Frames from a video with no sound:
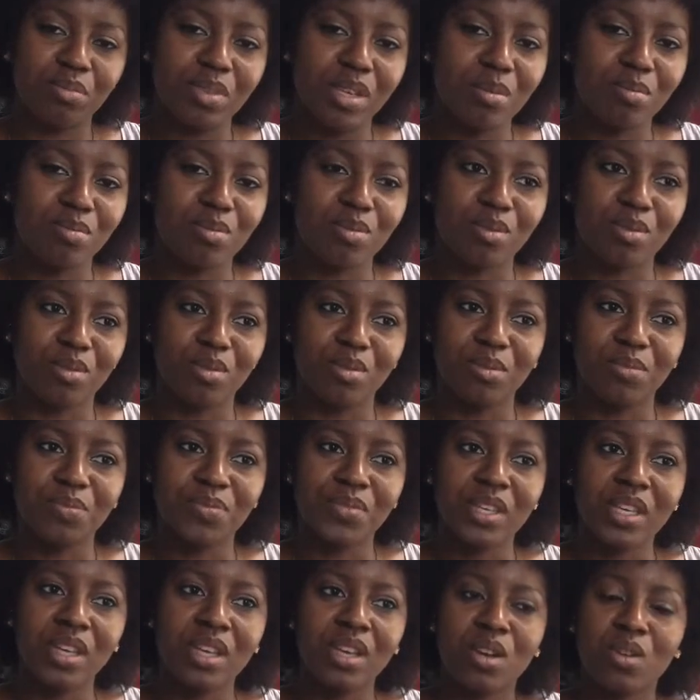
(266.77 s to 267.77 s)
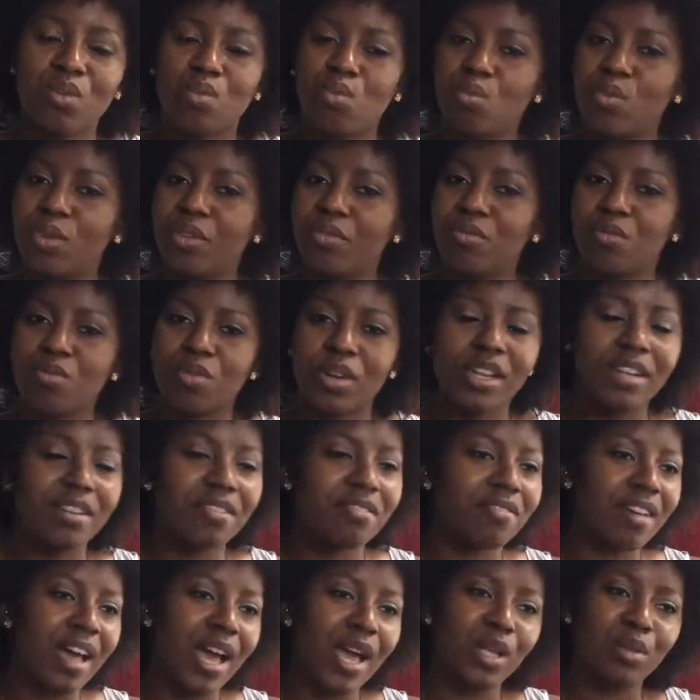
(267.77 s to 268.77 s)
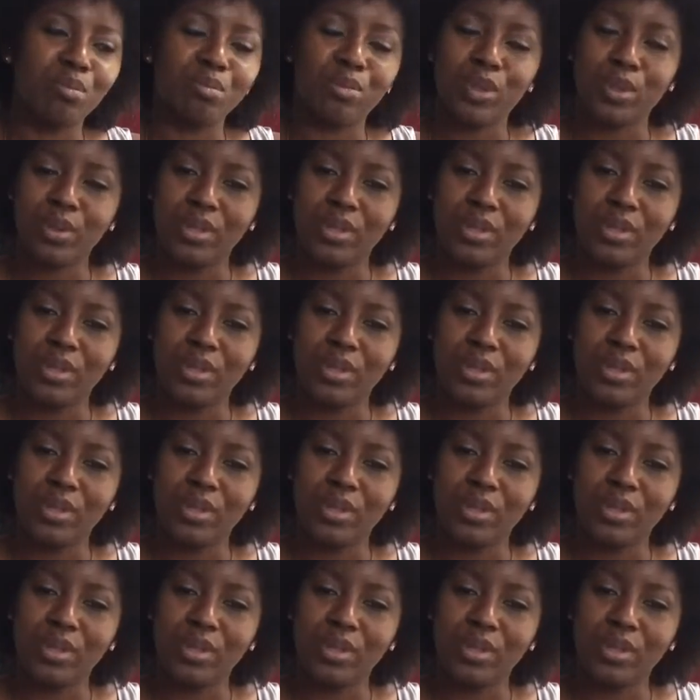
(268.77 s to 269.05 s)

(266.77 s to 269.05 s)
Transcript: We've redefined